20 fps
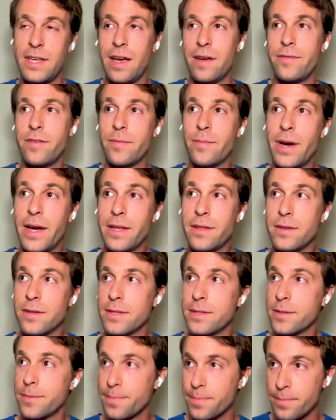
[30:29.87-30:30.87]
the other
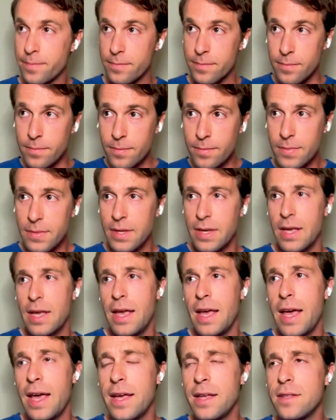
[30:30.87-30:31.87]
miners
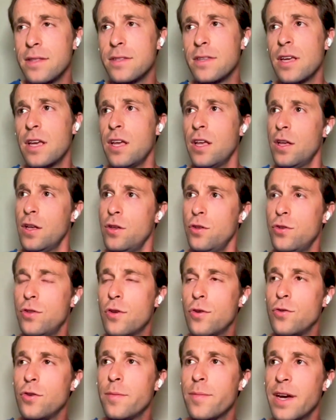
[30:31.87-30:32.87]
and you
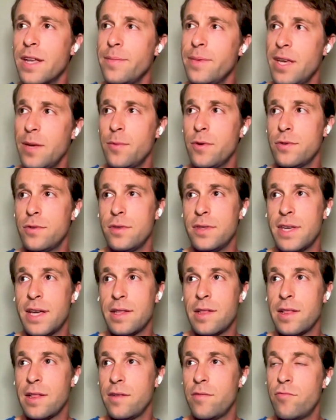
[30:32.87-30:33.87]
know you might be able to
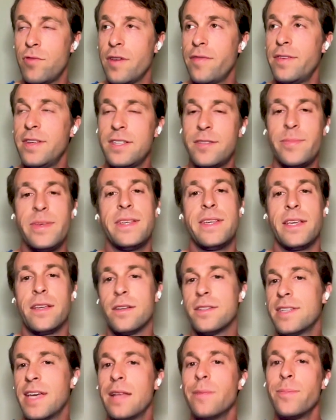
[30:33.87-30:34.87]
get roughly
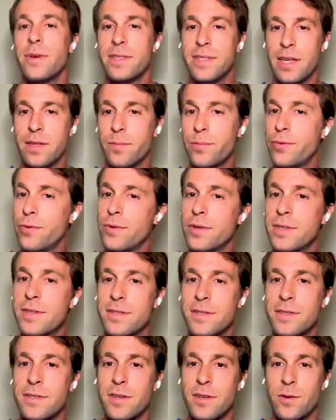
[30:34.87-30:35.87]
speaking a 10%
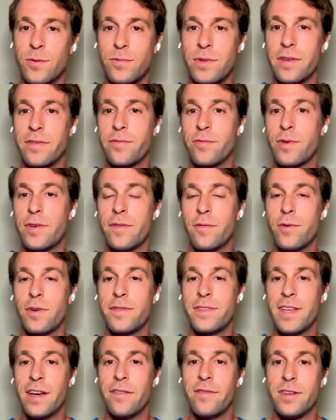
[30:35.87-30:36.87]
boost with, with,
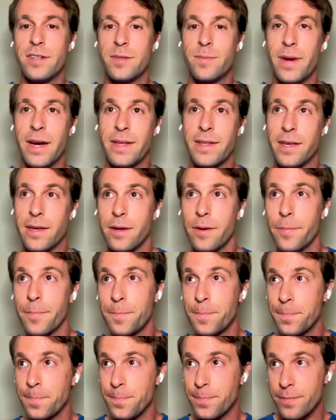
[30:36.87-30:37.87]
with selfish mining
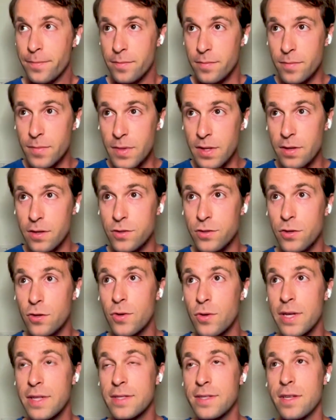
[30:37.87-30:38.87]

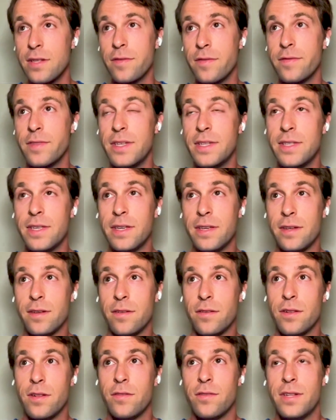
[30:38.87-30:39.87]
so instead of
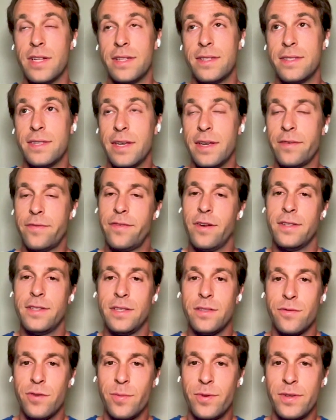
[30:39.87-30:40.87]
needing let's say
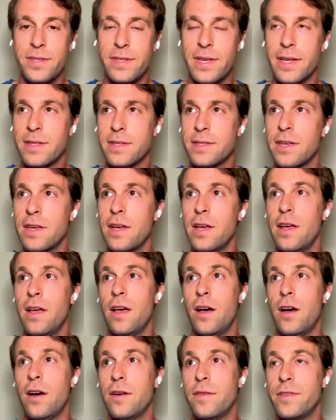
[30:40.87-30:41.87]
33%
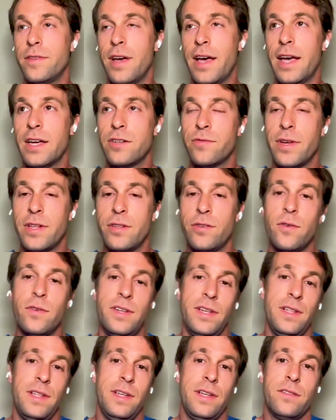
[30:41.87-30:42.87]
of the hash rate you
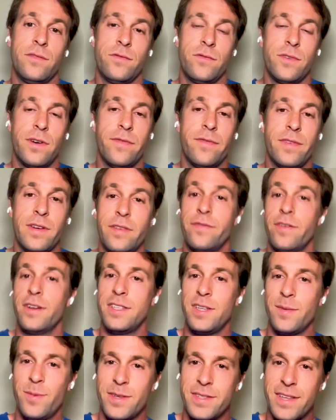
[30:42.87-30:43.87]
only need roughly
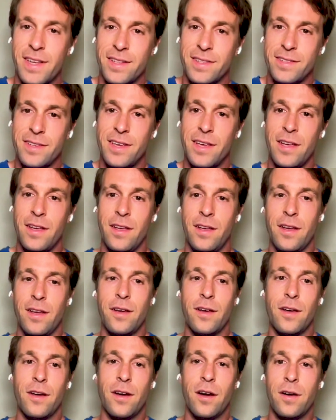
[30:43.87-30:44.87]
30%
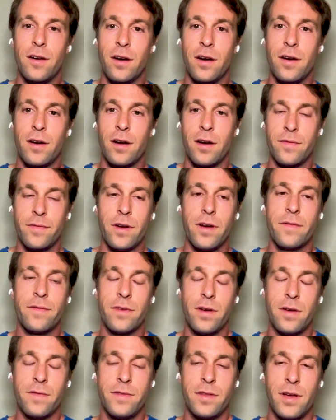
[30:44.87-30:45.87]
uh, of,
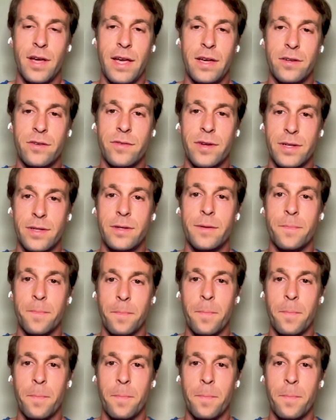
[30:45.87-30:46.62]
of, of the hash rate